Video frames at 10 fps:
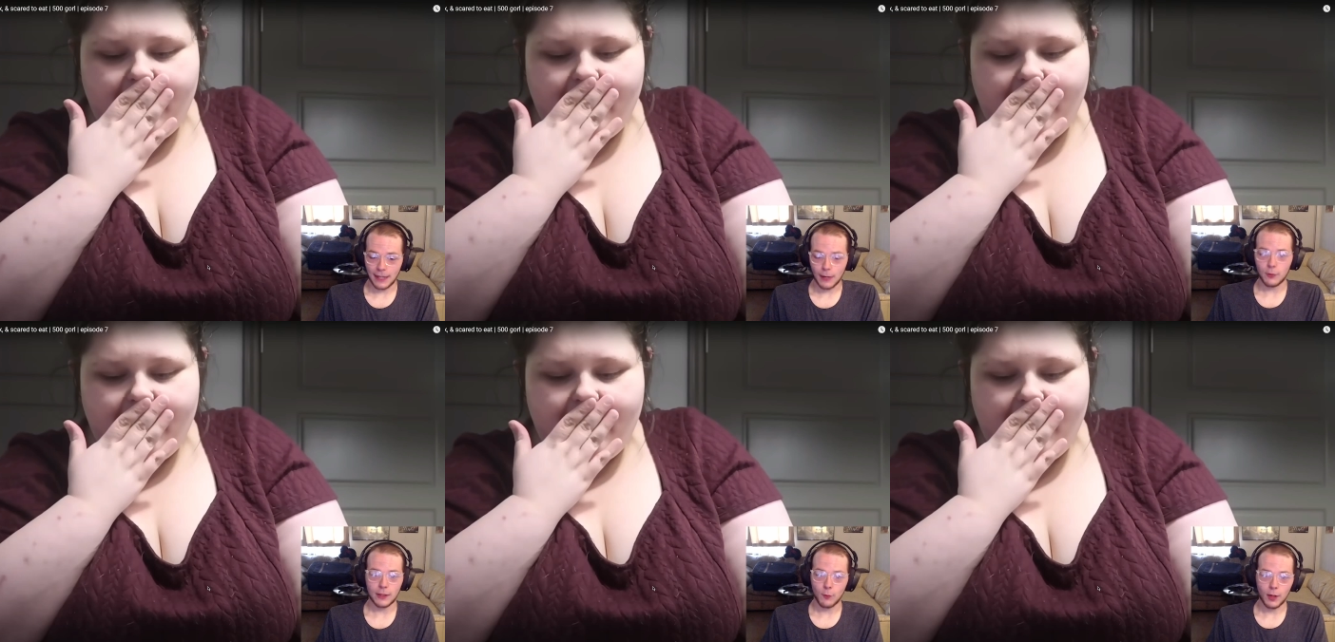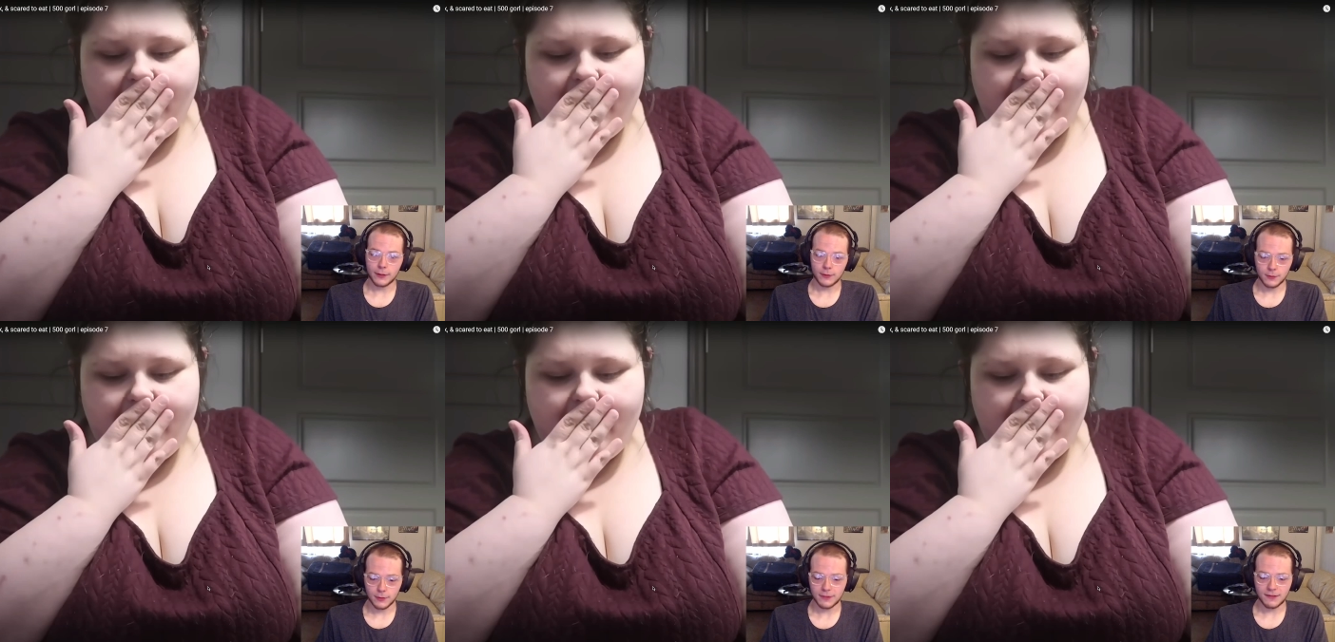Speaker 1: what I wanted,
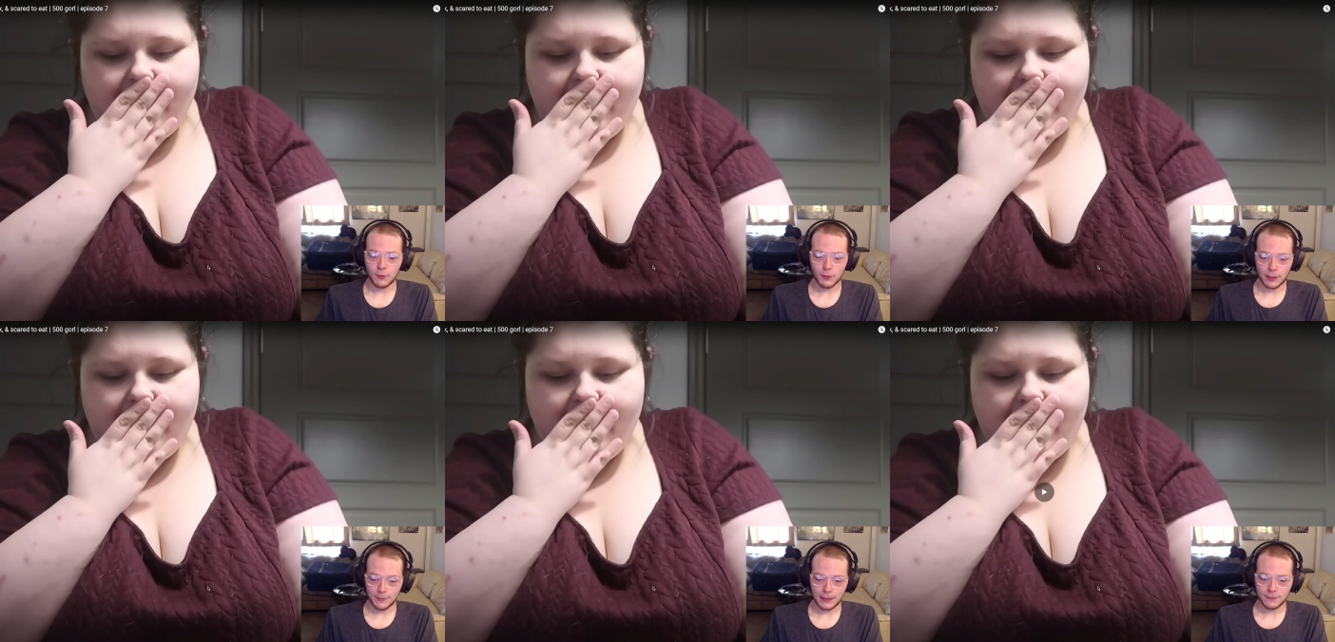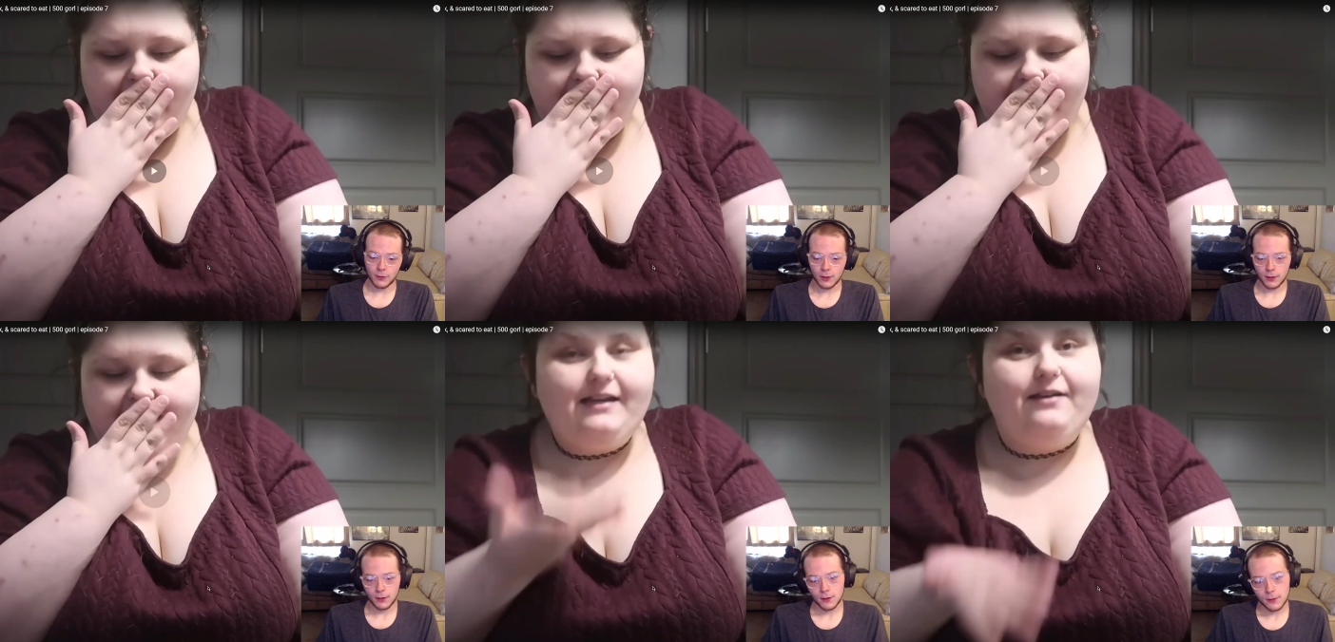or it's not what I paid for.
Speaker 2: I
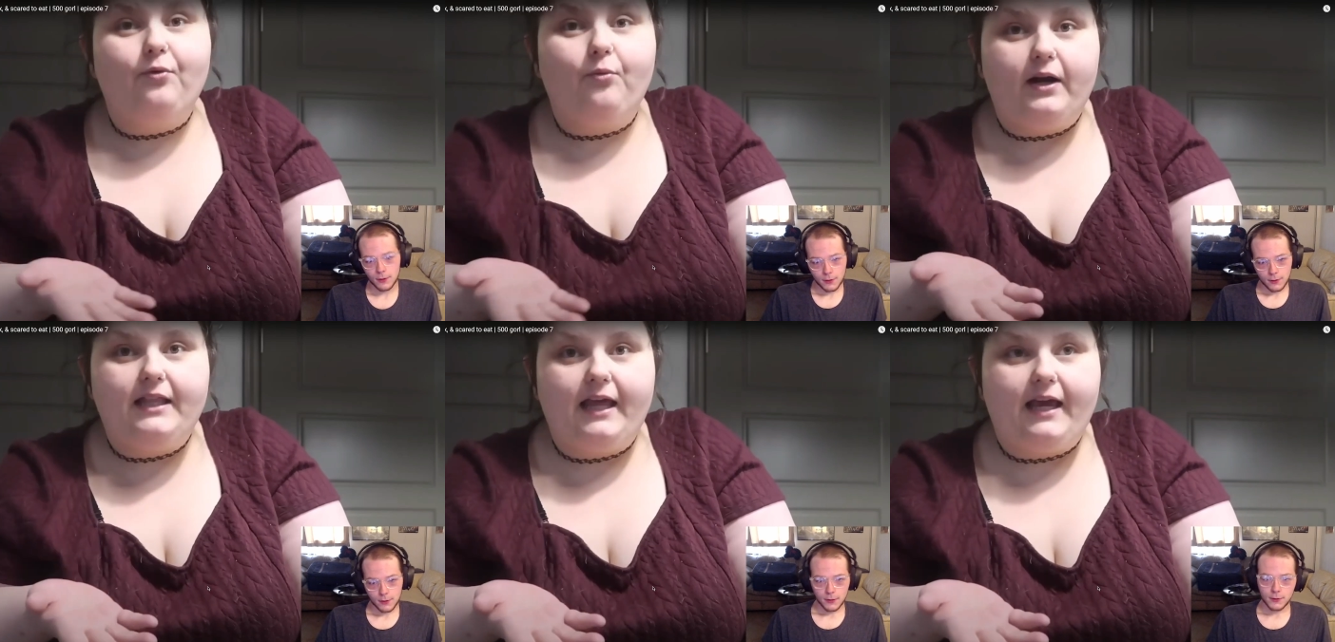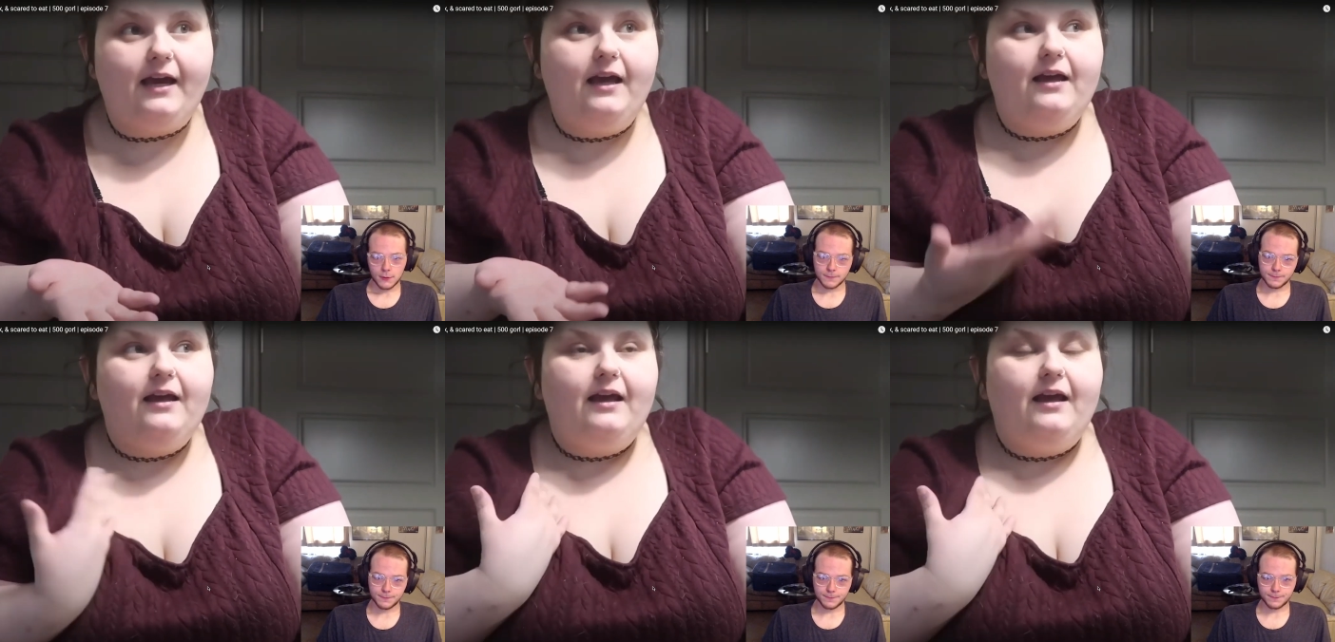didn't even want it like
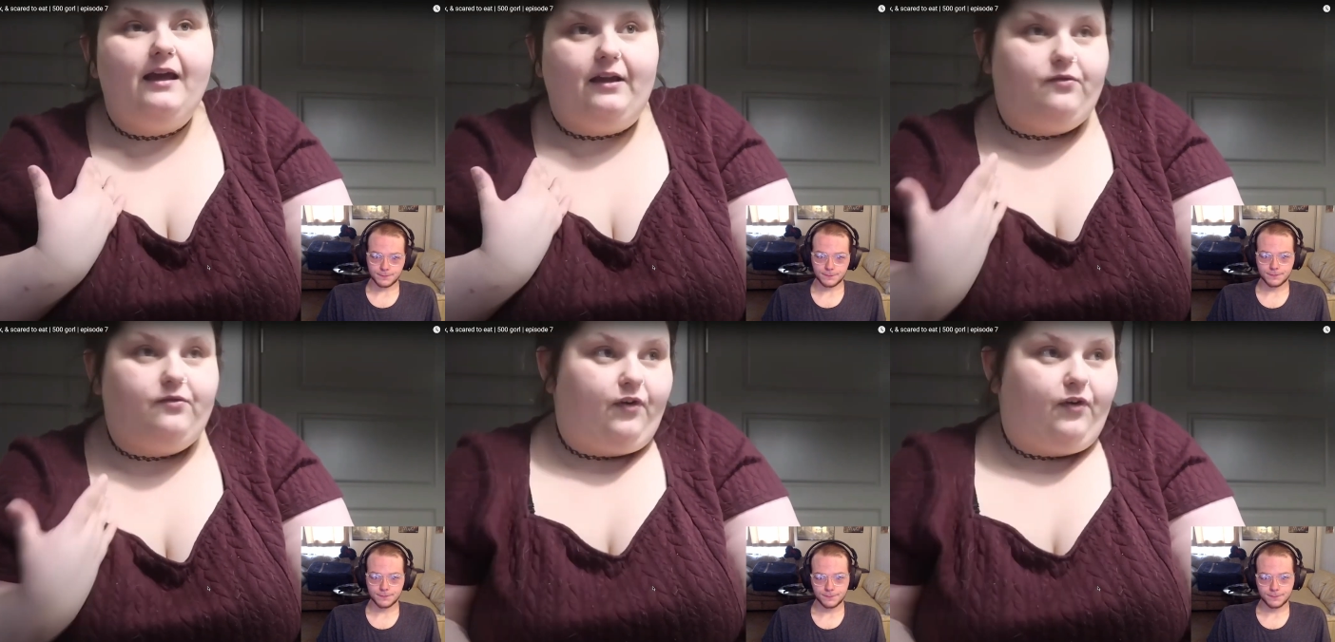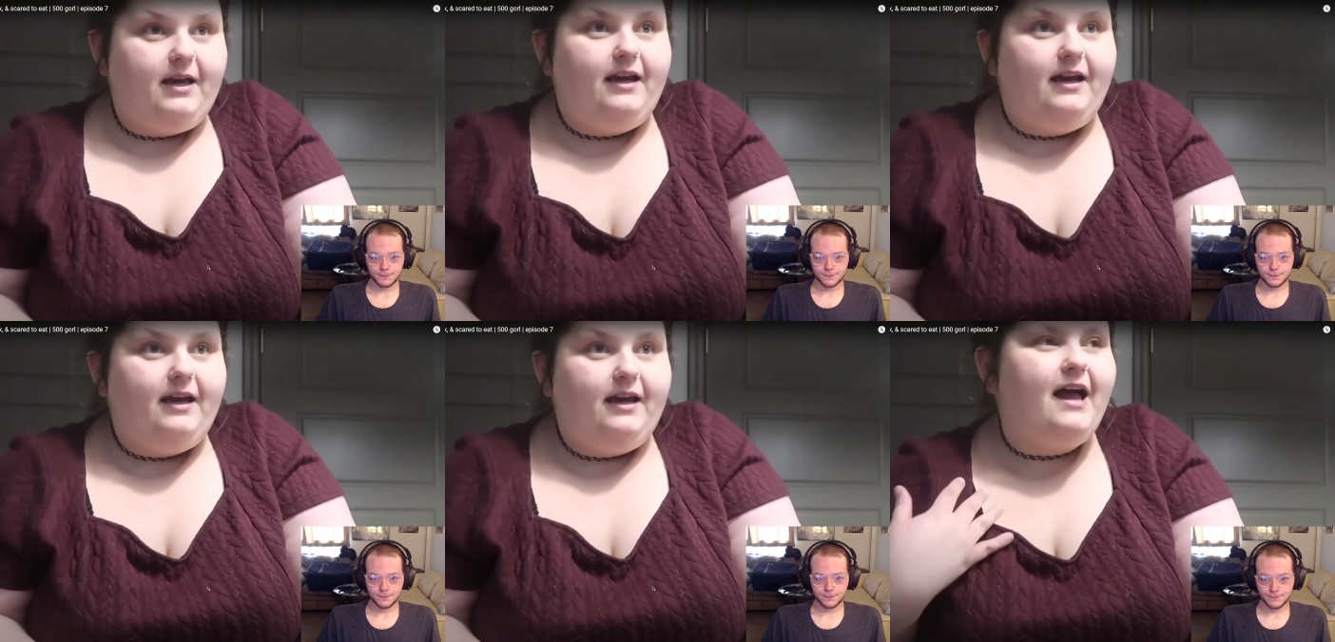in front of me,
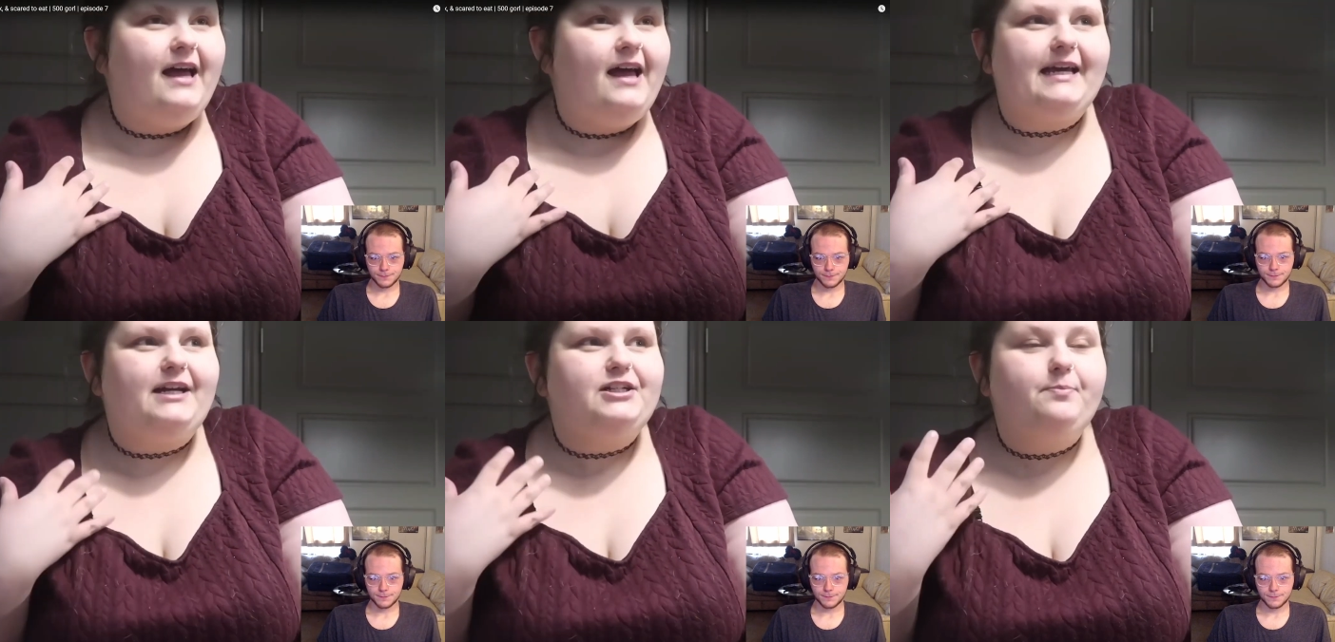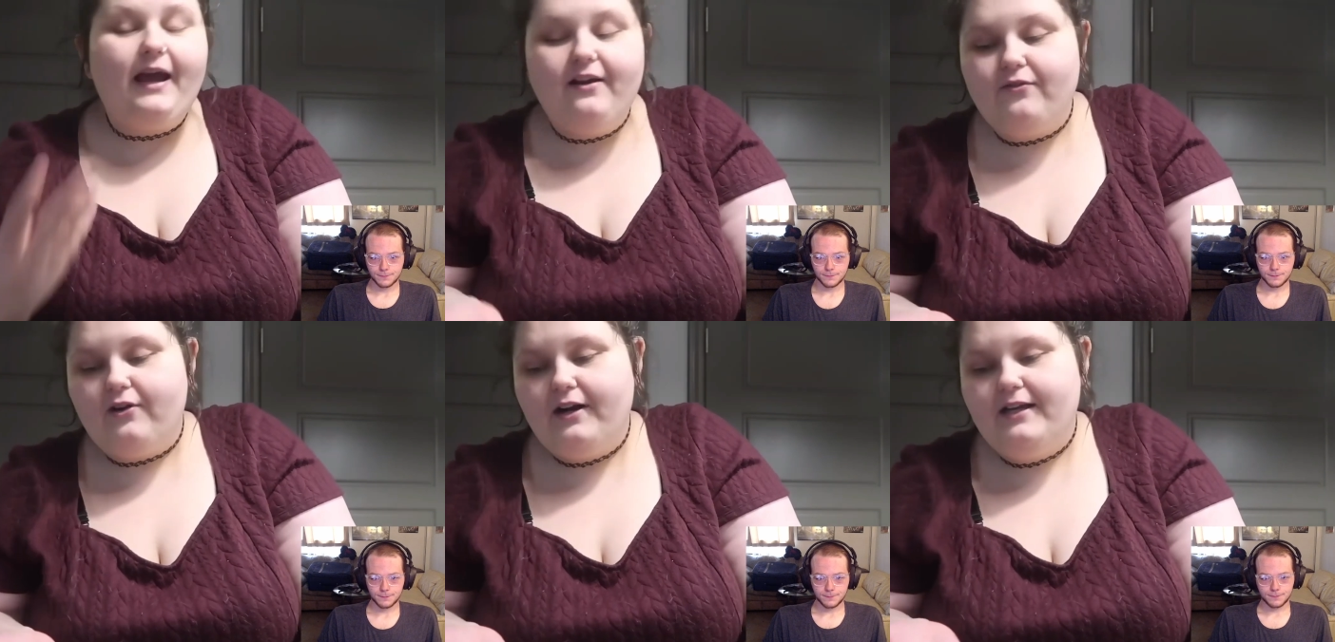and it's like I just paid
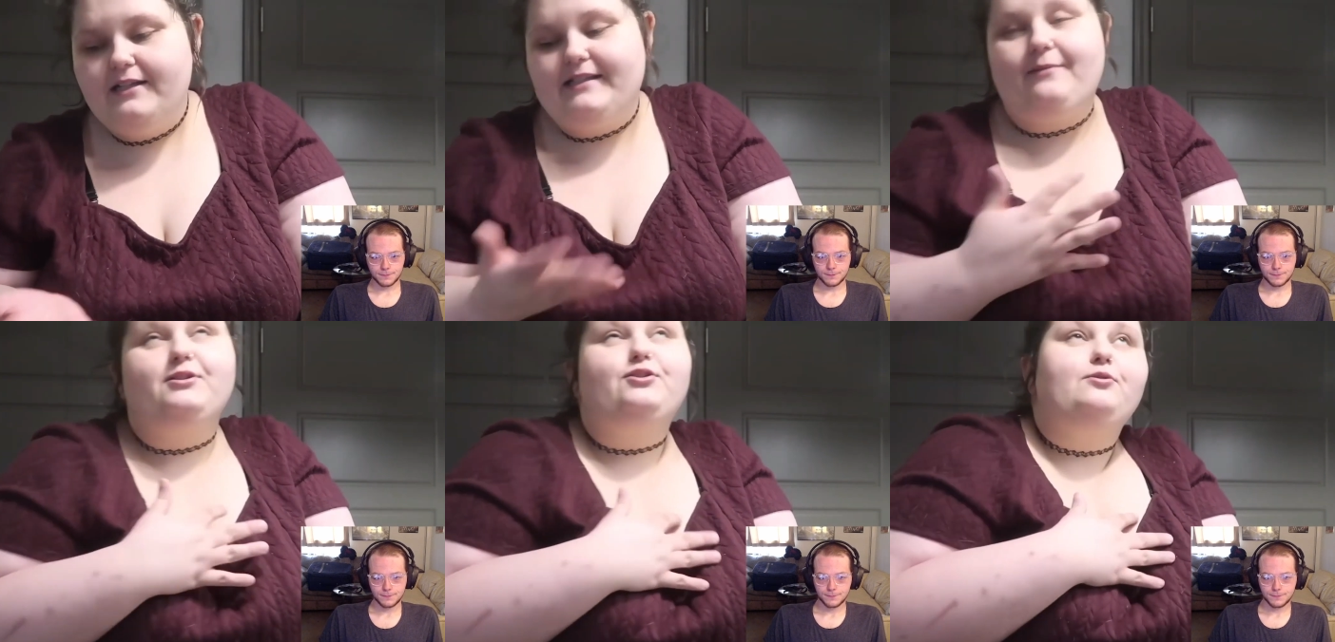for it. Salmon's